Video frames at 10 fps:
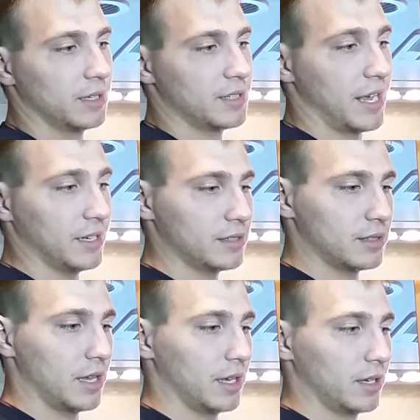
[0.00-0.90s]
tanks,
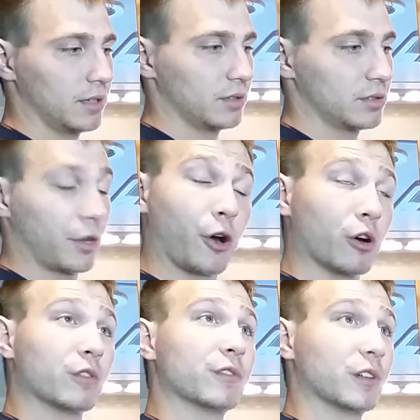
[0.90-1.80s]
they
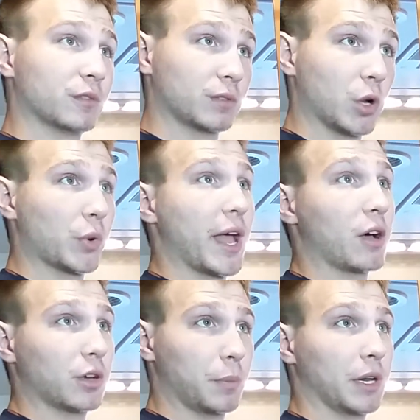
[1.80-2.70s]
curve and go
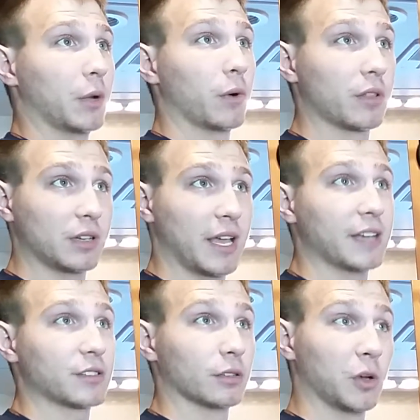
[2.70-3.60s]
down depending where the
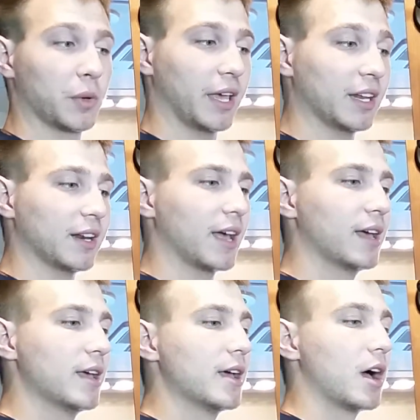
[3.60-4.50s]
tanks are located at.
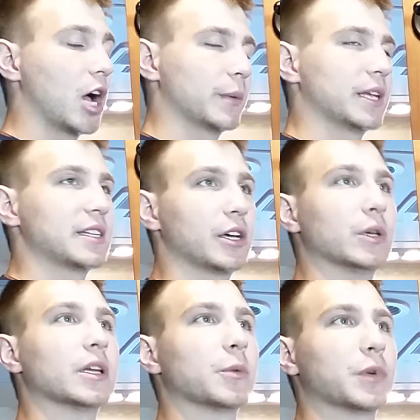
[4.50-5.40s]
That's how
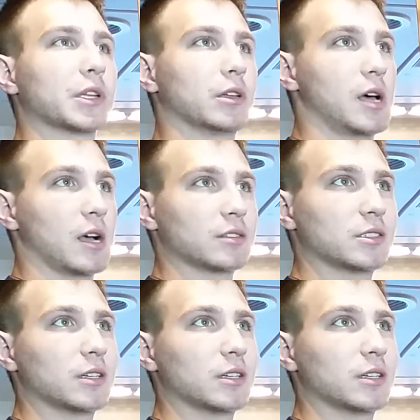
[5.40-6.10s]
you end up with clogs.